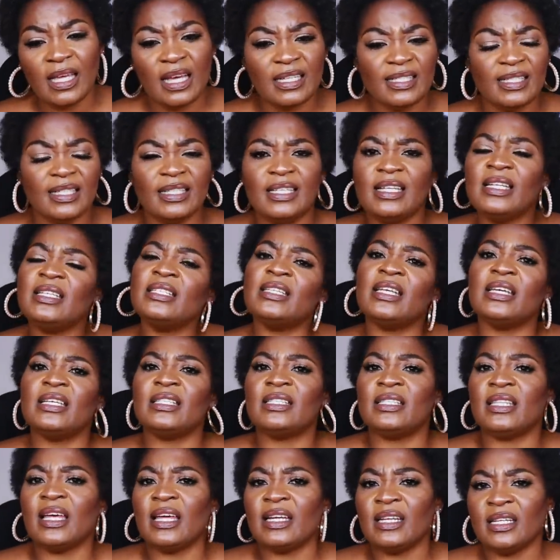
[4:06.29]
There are certain
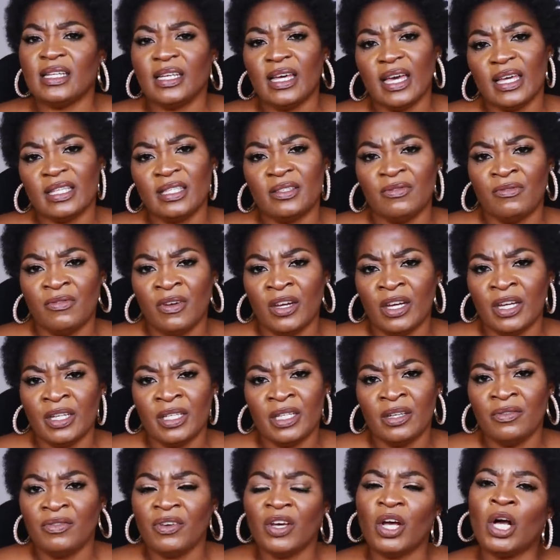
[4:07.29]
days that it gets very
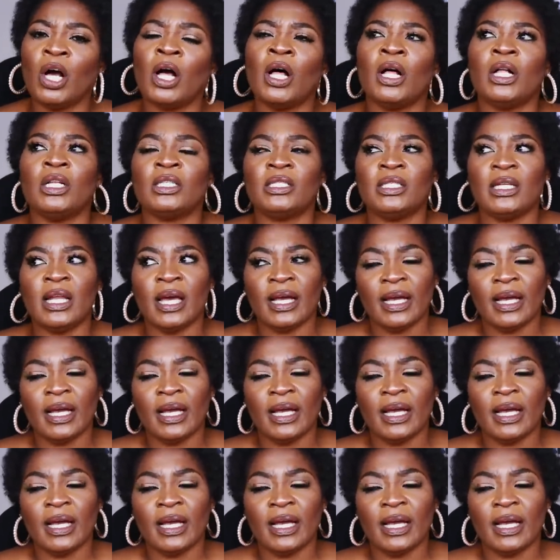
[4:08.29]
difficult,